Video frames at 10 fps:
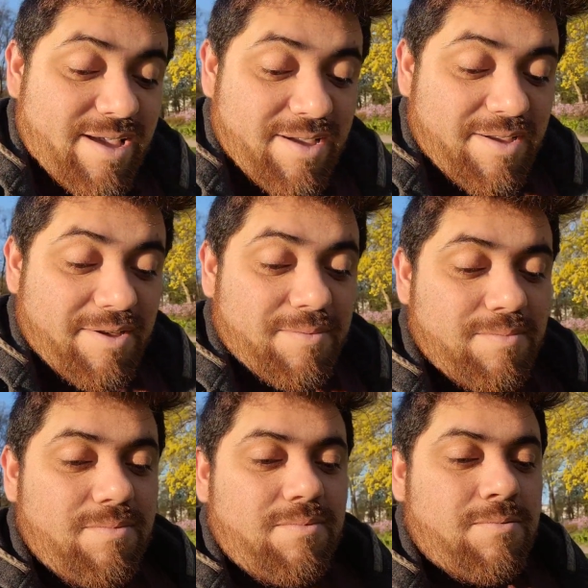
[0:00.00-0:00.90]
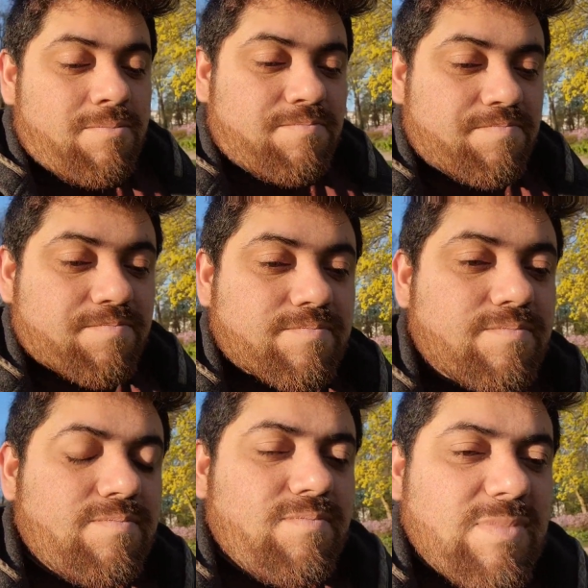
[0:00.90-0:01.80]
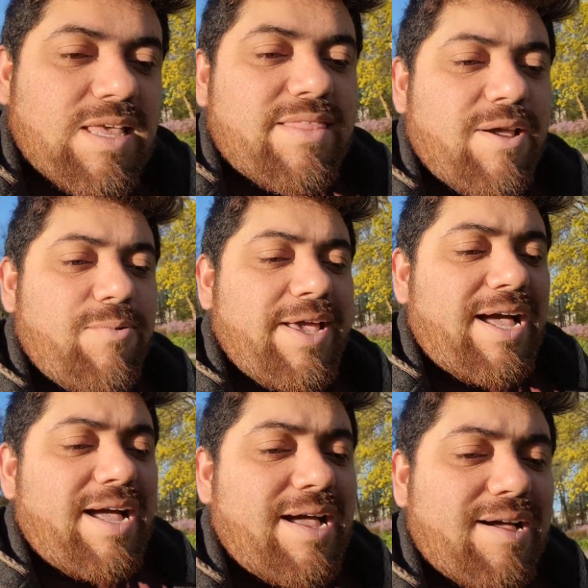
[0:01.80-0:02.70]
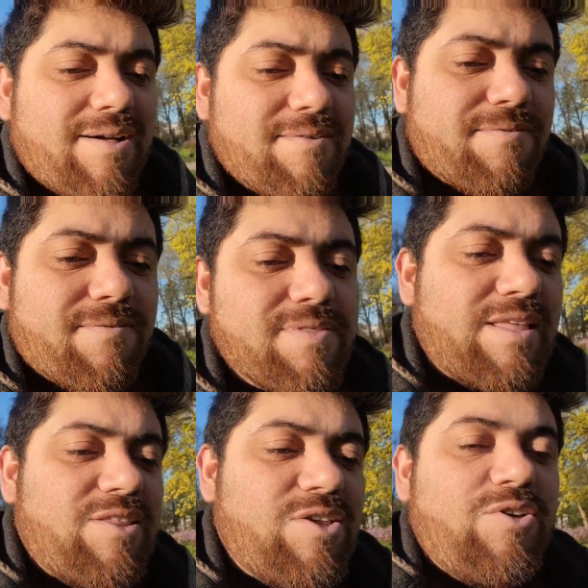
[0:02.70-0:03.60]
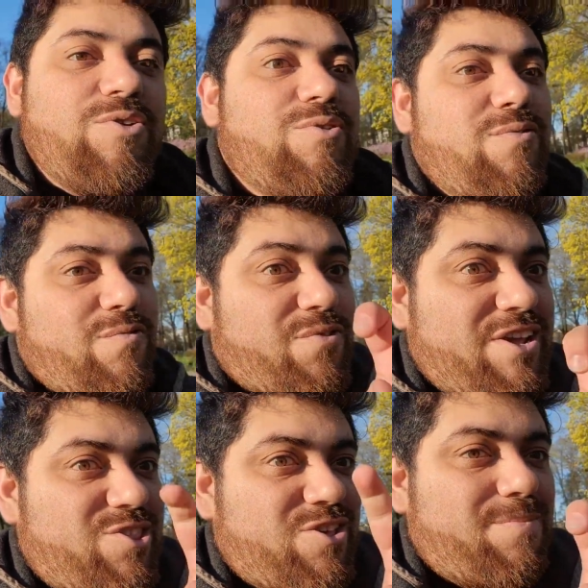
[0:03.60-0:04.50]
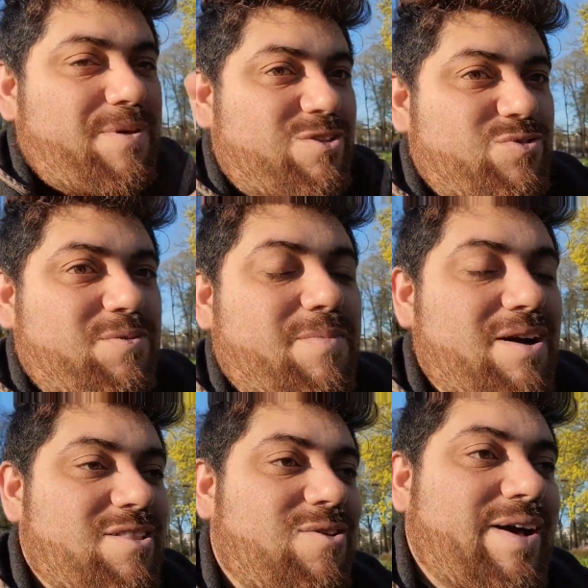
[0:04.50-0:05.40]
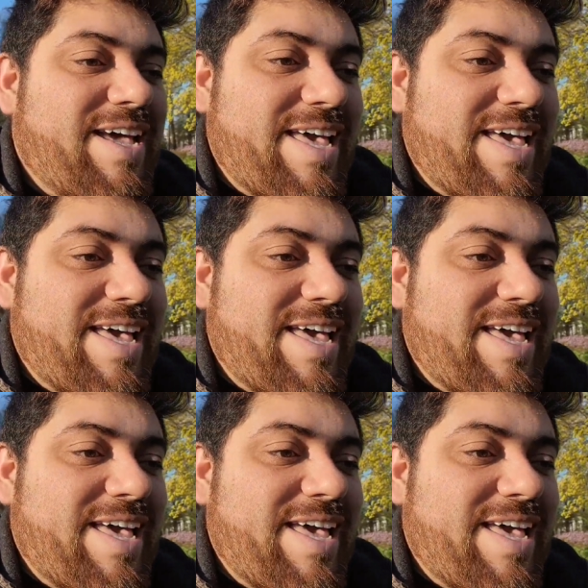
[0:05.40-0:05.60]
Um Then we have the new friendship between Marlo and